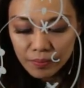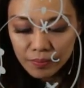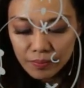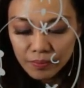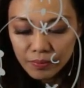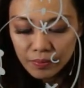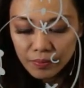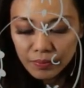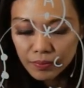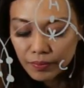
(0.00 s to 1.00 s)

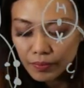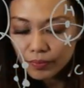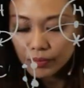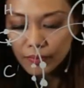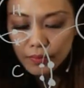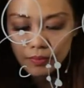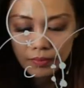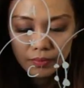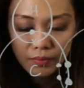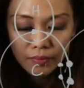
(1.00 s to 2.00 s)

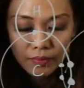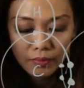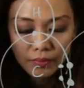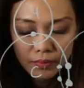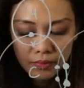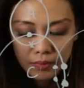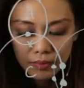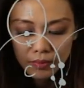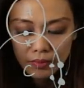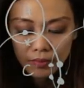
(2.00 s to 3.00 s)

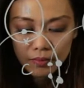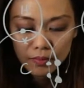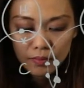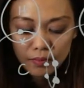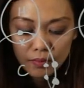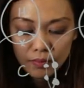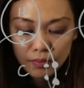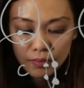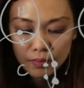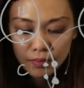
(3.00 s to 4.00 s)

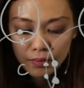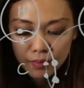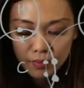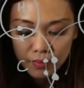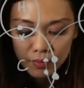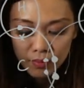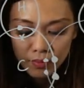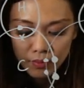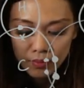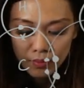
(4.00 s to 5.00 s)

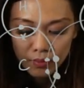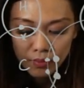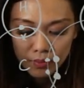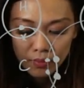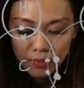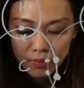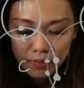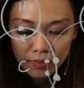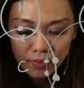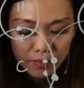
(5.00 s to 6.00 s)

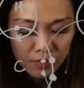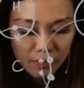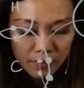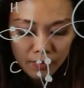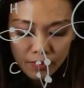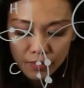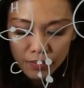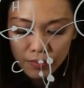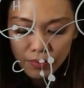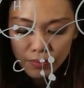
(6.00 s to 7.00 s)

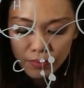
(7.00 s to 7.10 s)
[no speech]